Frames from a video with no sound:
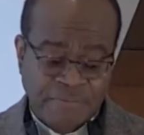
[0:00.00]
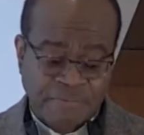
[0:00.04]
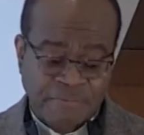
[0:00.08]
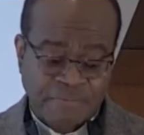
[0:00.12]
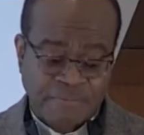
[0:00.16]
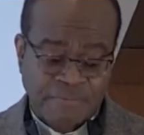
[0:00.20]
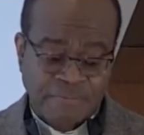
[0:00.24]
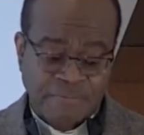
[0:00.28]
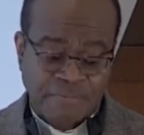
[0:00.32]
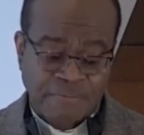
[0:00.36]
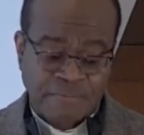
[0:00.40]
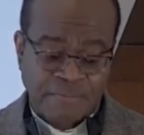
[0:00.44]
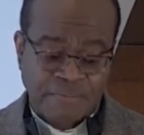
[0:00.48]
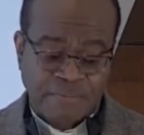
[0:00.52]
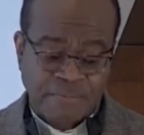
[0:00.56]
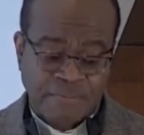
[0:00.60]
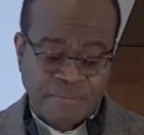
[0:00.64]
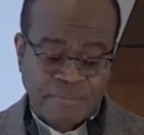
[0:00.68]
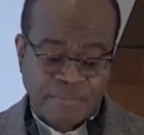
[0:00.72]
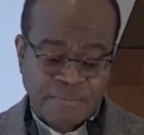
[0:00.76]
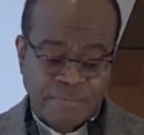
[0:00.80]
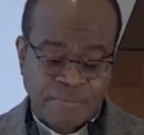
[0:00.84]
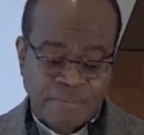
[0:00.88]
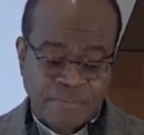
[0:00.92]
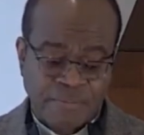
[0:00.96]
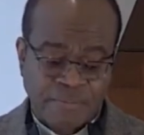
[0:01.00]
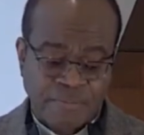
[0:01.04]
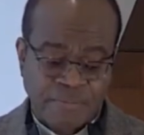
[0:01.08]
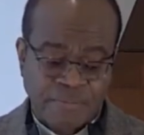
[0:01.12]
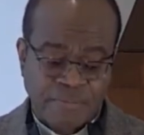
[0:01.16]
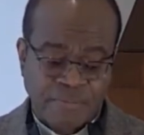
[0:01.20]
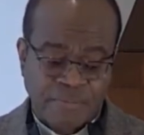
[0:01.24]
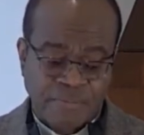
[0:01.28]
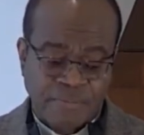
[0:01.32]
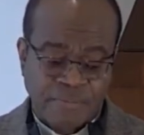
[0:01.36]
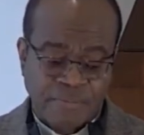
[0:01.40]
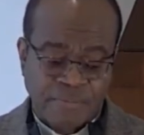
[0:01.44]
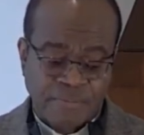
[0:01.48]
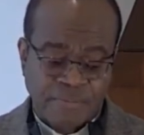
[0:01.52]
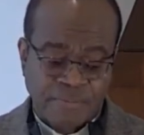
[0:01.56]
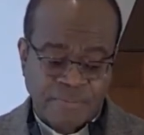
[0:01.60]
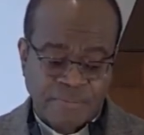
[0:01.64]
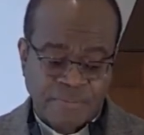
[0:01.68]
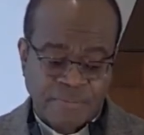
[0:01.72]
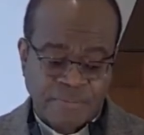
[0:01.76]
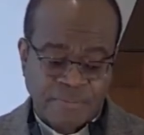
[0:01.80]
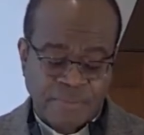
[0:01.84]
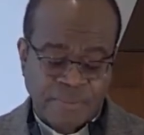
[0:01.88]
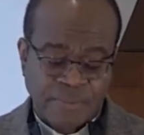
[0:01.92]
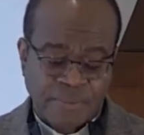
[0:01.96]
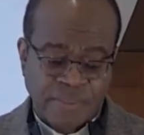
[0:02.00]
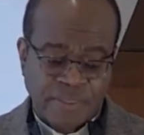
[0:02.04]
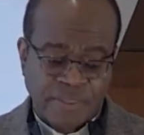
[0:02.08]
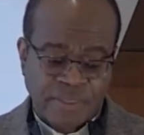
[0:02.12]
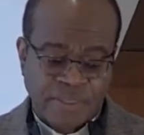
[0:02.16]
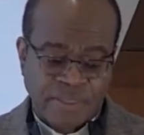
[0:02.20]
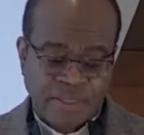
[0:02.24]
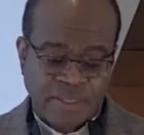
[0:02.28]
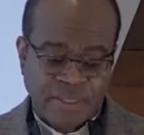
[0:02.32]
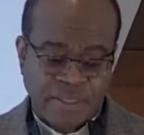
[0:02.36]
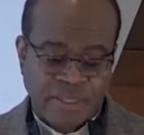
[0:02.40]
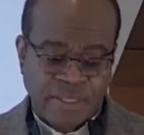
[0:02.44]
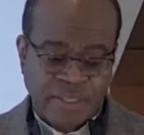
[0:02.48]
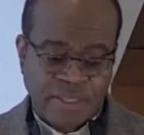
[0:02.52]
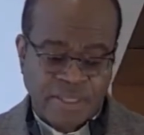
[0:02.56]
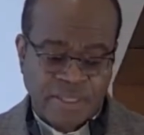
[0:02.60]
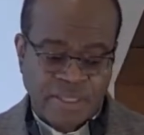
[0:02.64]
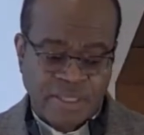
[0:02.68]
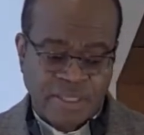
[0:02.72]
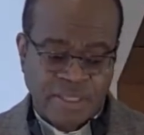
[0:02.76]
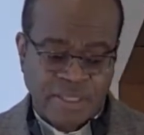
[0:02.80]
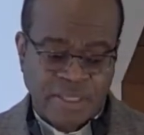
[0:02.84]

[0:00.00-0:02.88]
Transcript: Nothing is said.